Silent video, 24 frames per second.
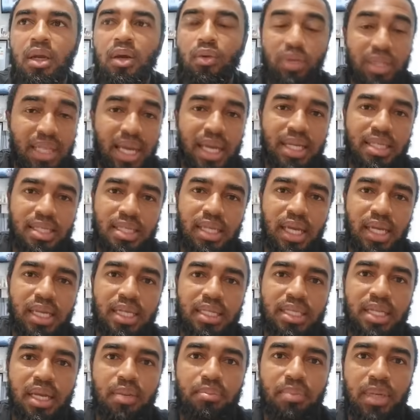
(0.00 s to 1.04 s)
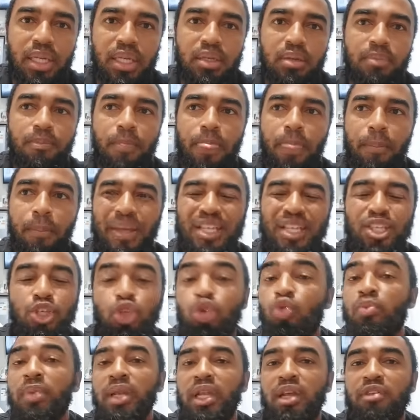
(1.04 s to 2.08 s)
with the ANC getting 10 million. But
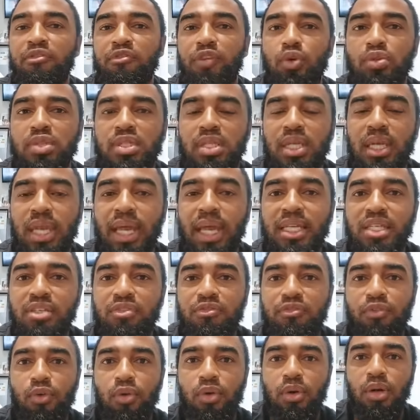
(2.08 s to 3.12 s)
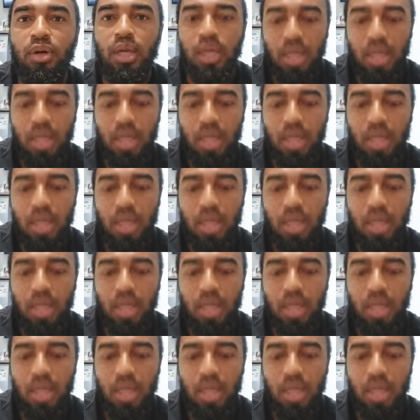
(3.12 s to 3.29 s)
2 million votes in 94.